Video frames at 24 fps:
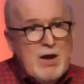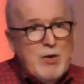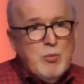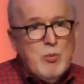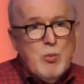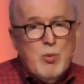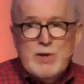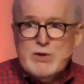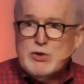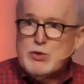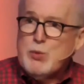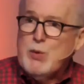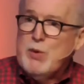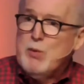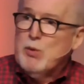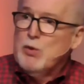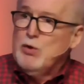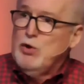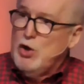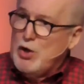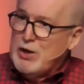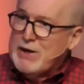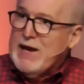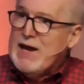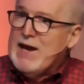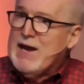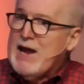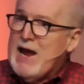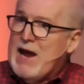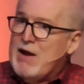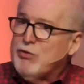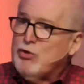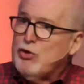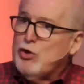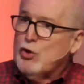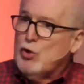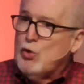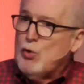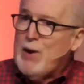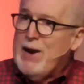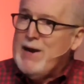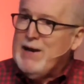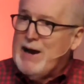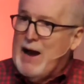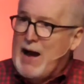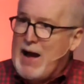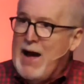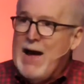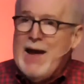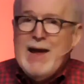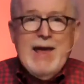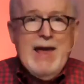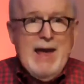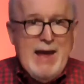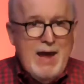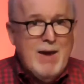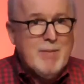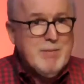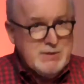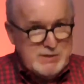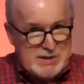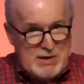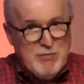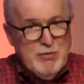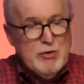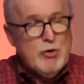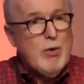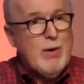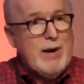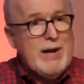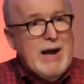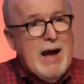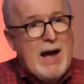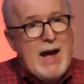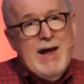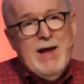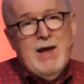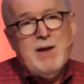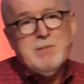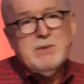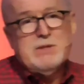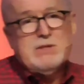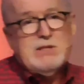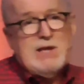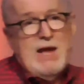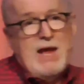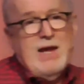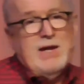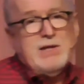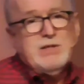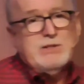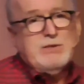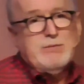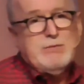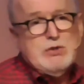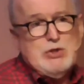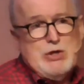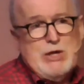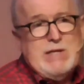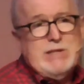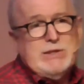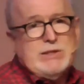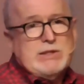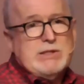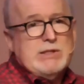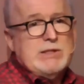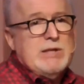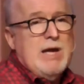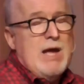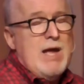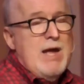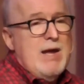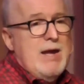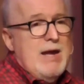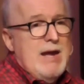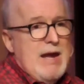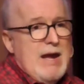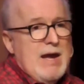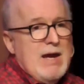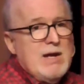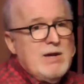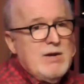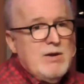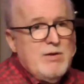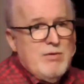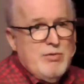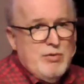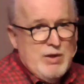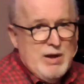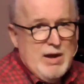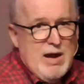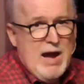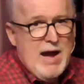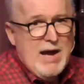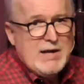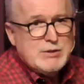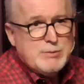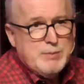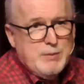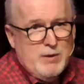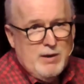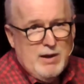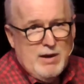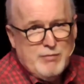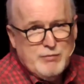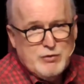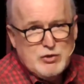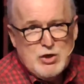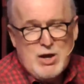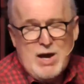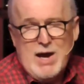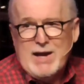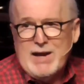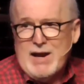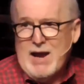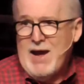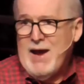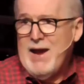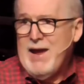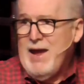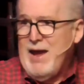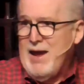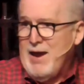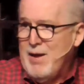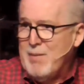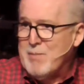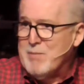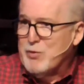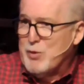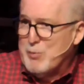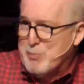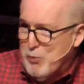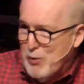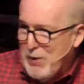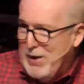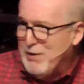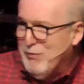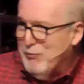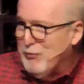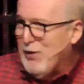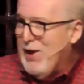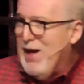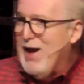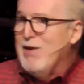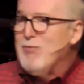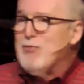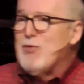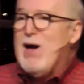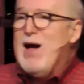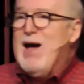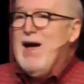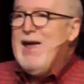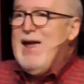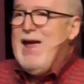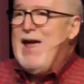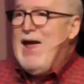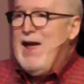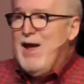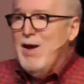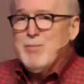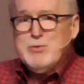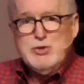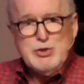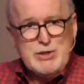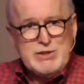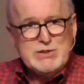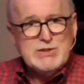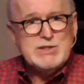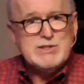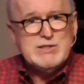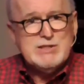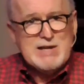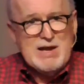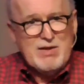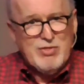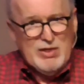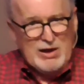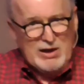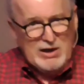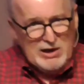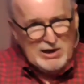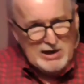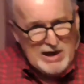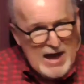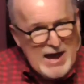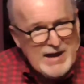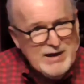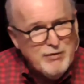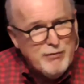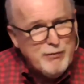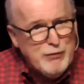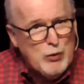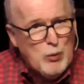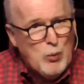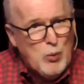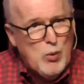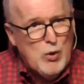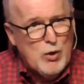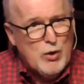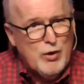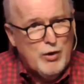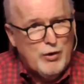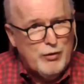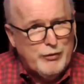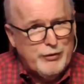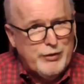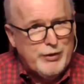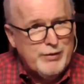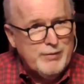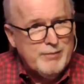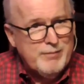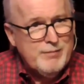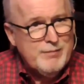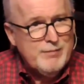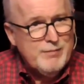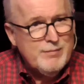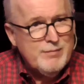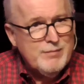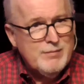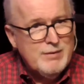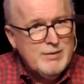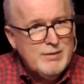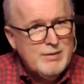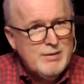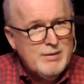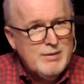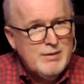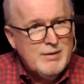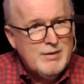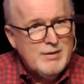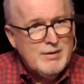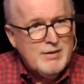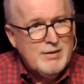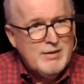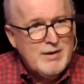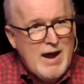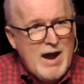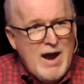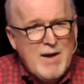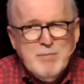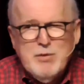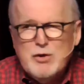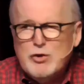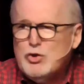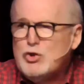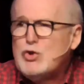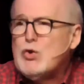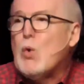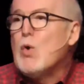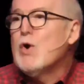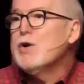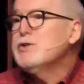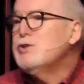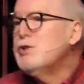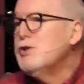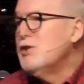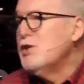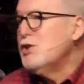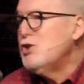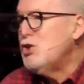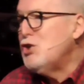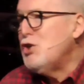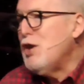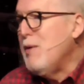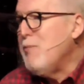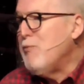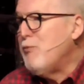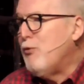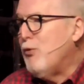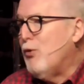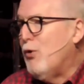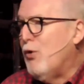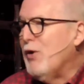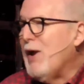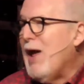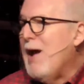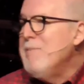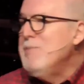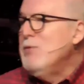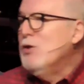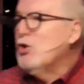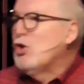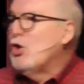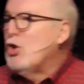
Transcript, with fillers: in which we were looking at the great I am, 7 great I am sayings of Jesus in the Gospel of John. I am the bread of life. I am, Jesus said, the light of the world. I'm the door to the sheepfold. I'm the